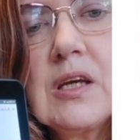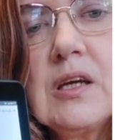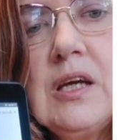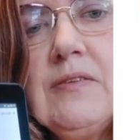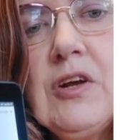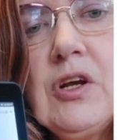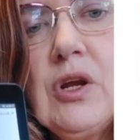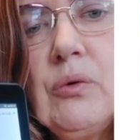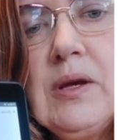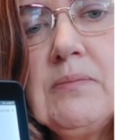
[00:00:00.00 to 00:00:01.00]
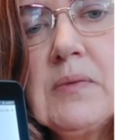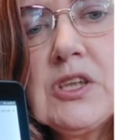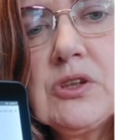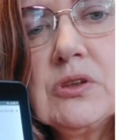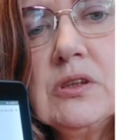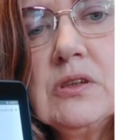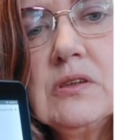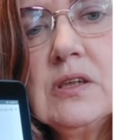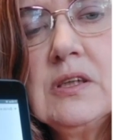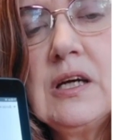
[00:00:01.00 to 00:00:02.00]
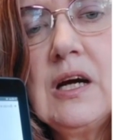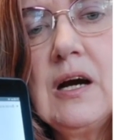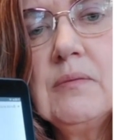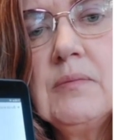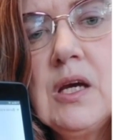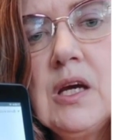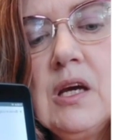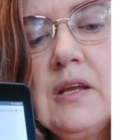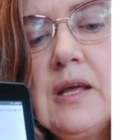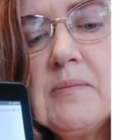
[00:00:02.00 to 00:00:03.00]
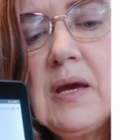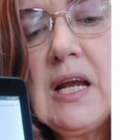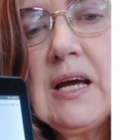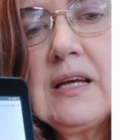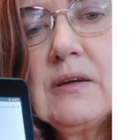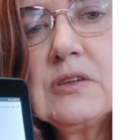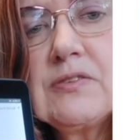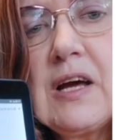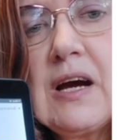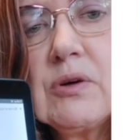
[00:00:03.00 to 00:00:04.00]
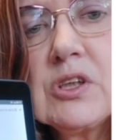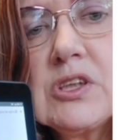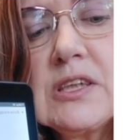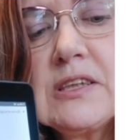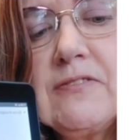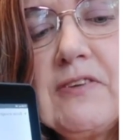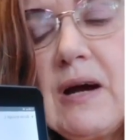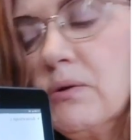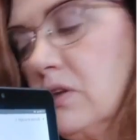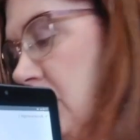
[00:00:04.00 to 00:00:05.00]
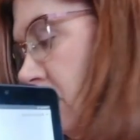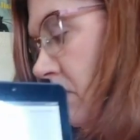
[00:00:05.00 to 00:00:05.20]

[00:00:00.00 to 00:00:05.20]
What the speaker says: though they don't eat mustard, they may like those flowers, just the flowers.